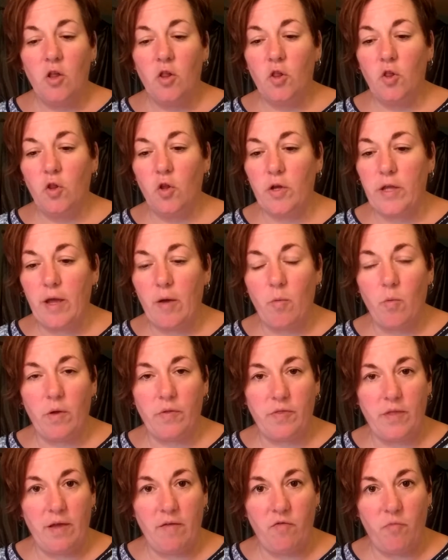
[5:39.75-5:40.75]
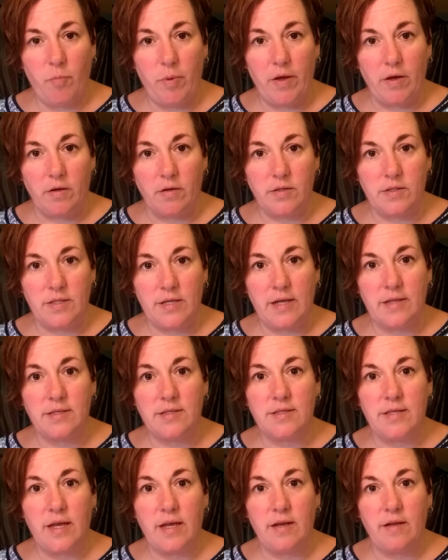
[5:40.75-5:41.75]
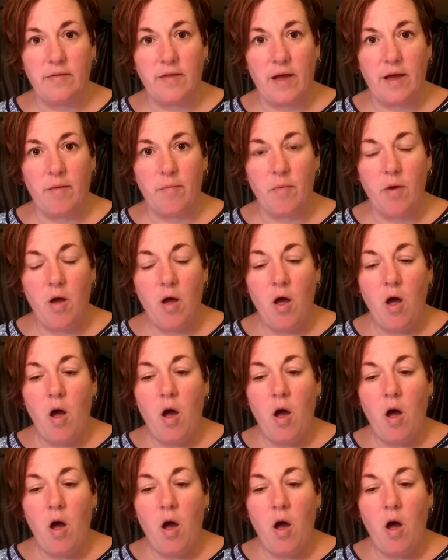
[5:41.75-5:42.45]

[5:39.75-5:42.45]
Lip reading: look at what they've built, and say to them,